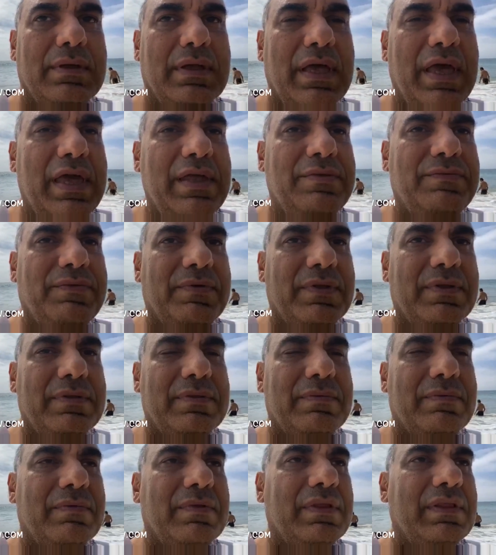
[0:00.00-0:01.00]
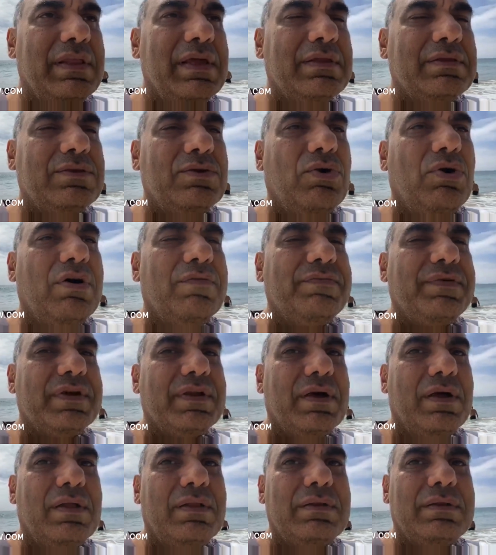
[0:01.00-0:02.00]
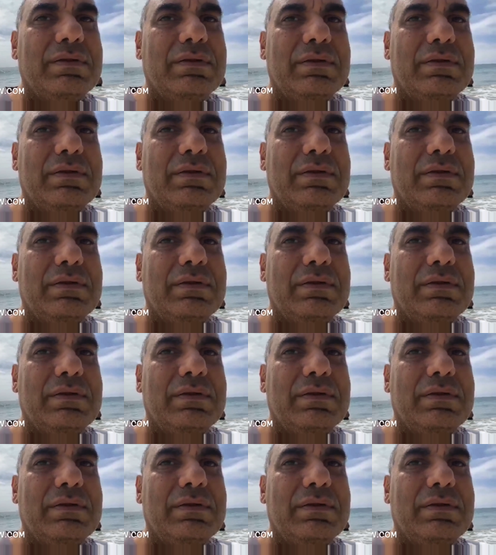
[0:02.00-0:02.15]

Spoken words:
hatred. Let go of it all.